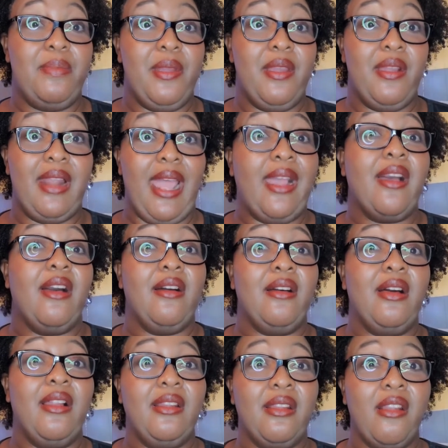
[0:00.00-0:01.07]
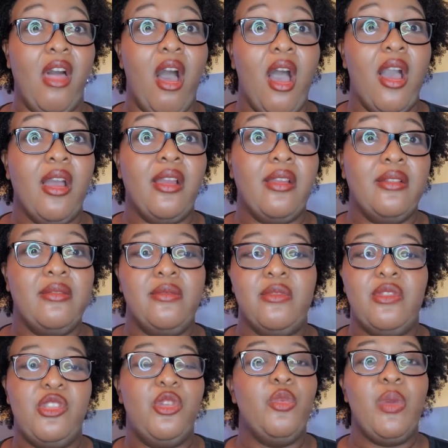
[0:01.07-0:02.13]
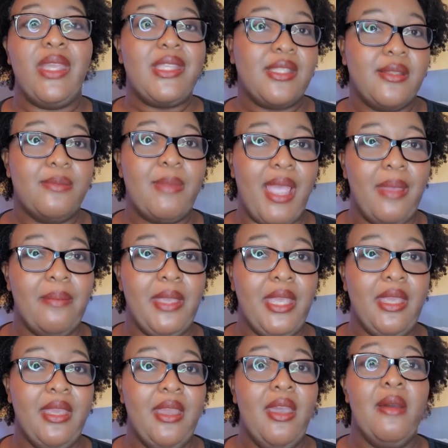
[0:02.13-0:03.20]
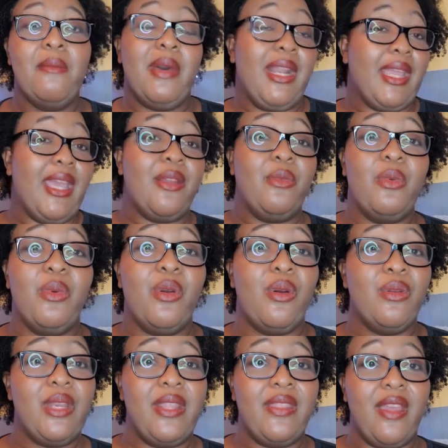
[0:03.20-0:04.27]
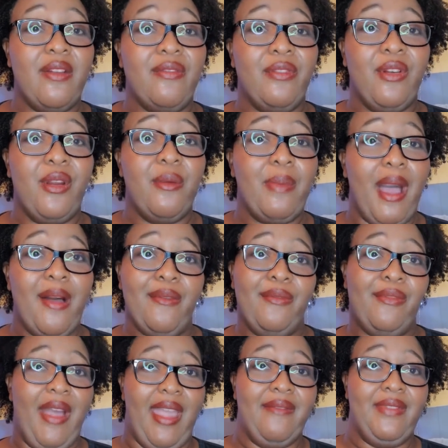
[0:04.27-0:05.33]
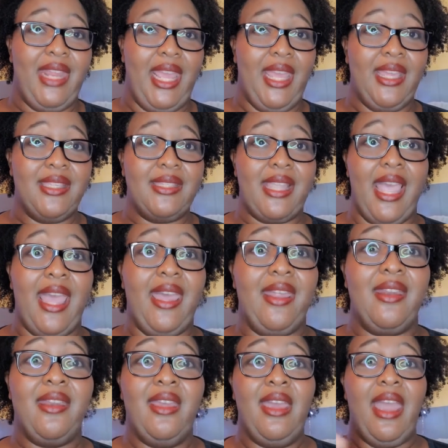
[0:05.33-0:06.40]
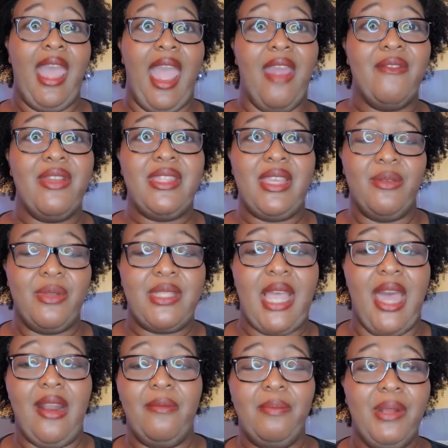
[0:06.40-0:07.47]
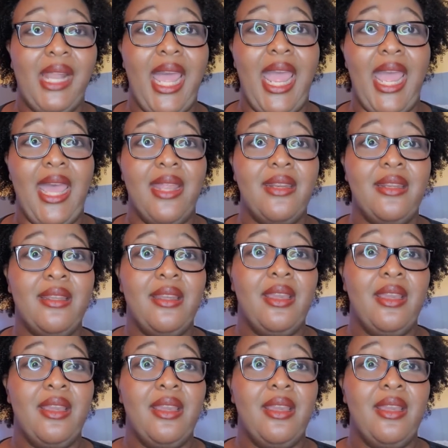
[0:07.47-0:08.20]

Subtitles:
period, like a long 2 weeks maybe. But again, we were only there for about 5 days, and everything was kind of planned.